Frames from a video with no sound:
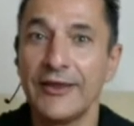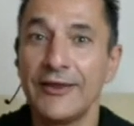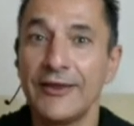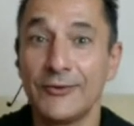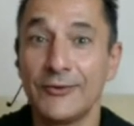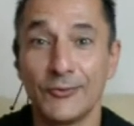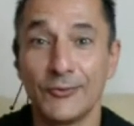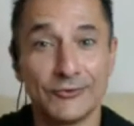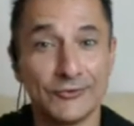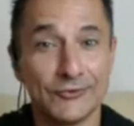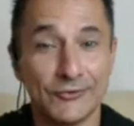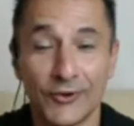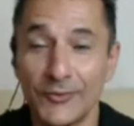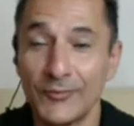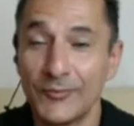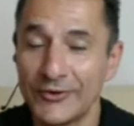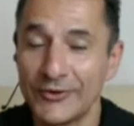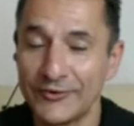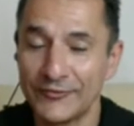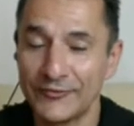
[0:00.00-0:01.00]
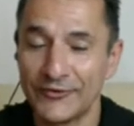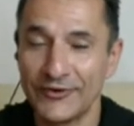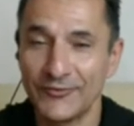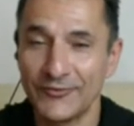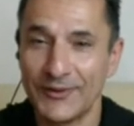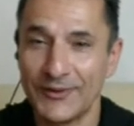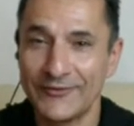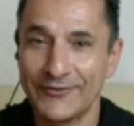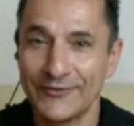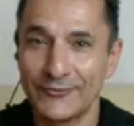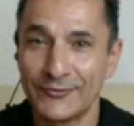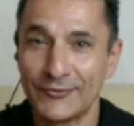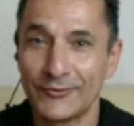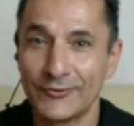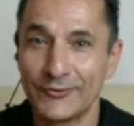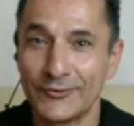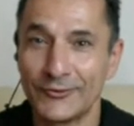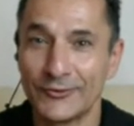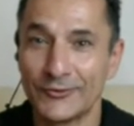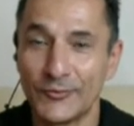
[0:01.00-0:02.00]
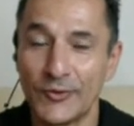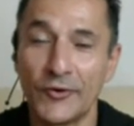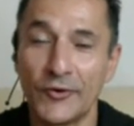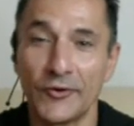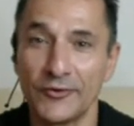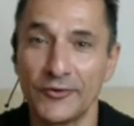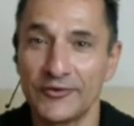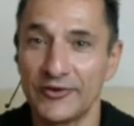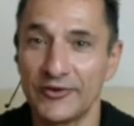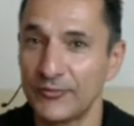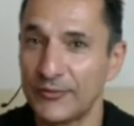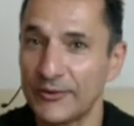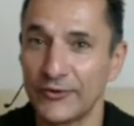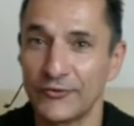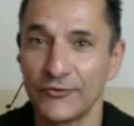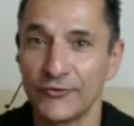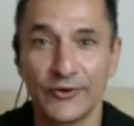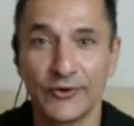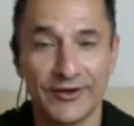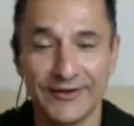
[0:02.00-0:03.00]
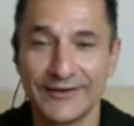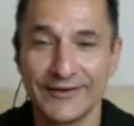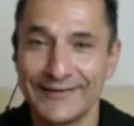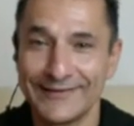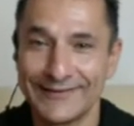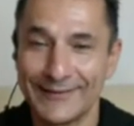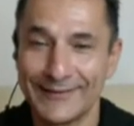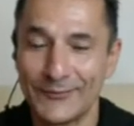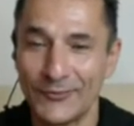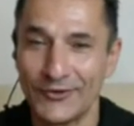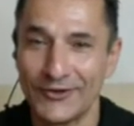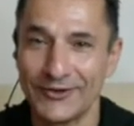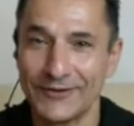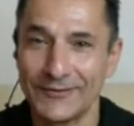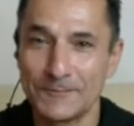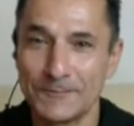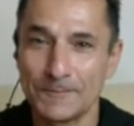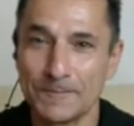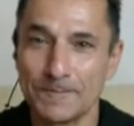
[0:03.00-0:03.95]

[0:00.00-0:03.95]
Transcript: You will not be on the first page of Google tomorrow just because you hired somebody.